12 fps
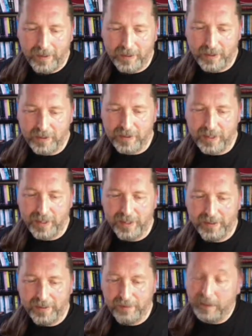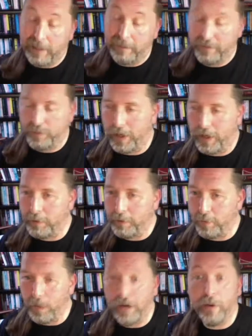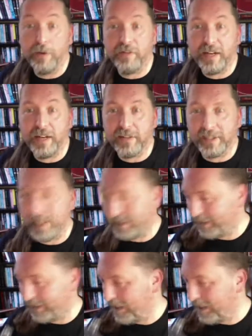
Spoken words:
just one of those things, I guess.